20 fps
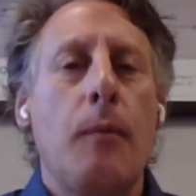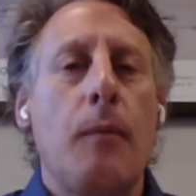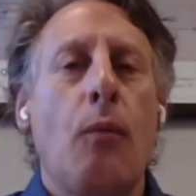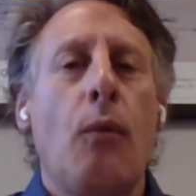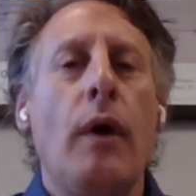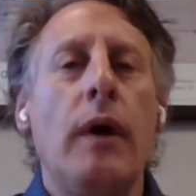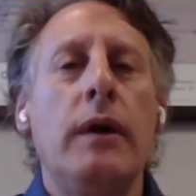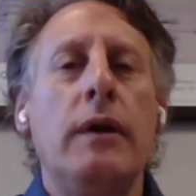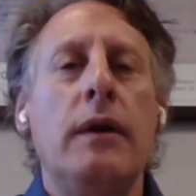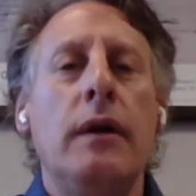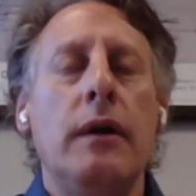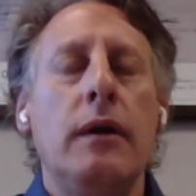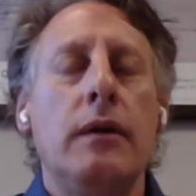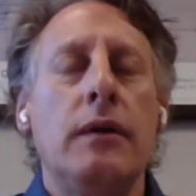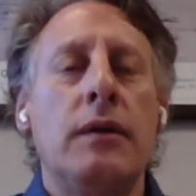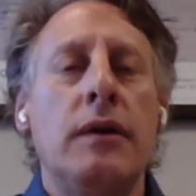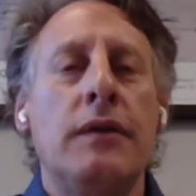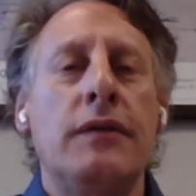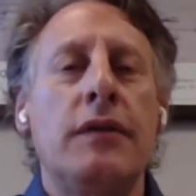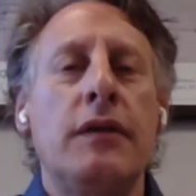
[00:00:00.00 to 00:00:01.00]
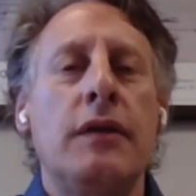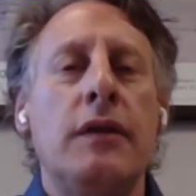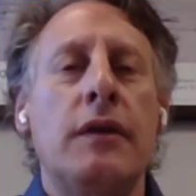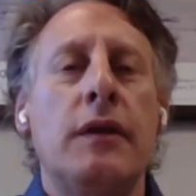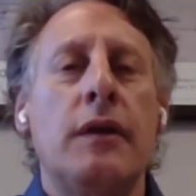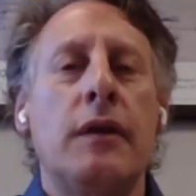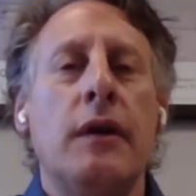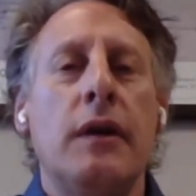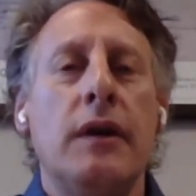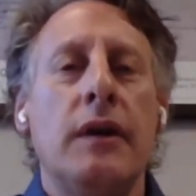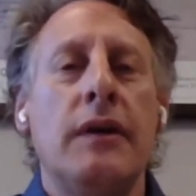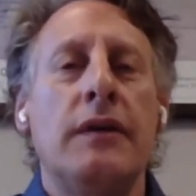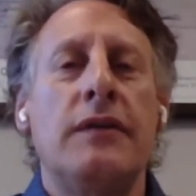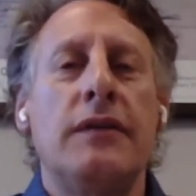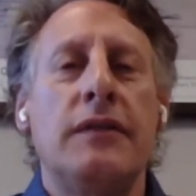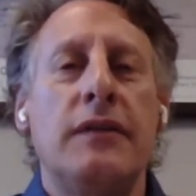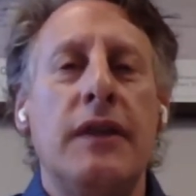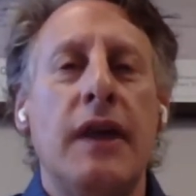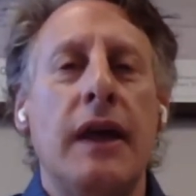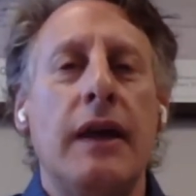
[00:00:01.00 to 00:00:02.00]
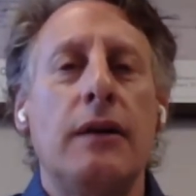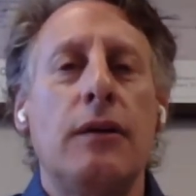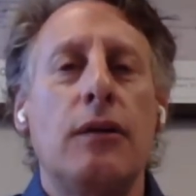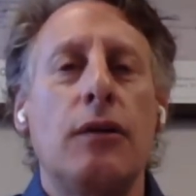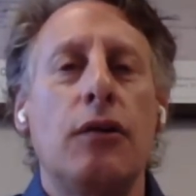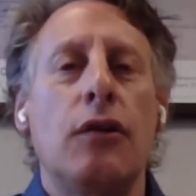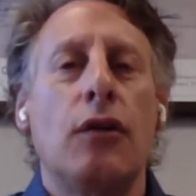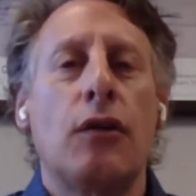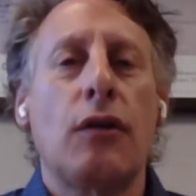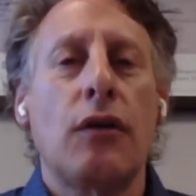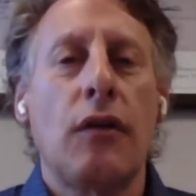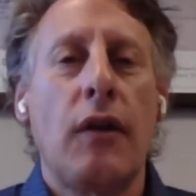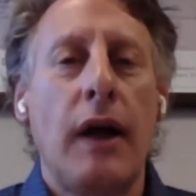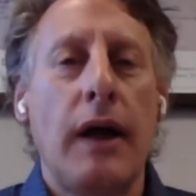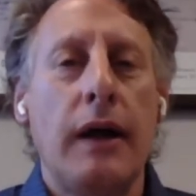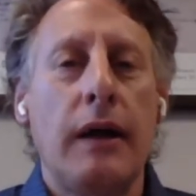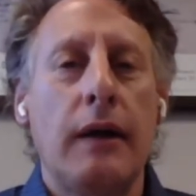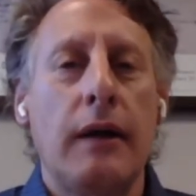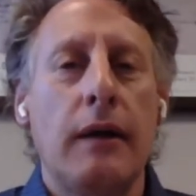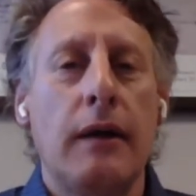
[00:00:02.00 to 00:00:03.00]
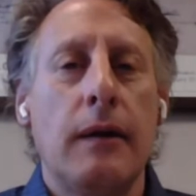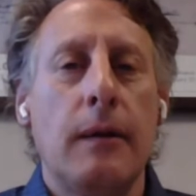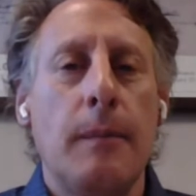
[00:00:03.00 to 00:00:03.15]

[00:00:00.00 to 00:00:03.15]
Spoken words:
what does your estate look like?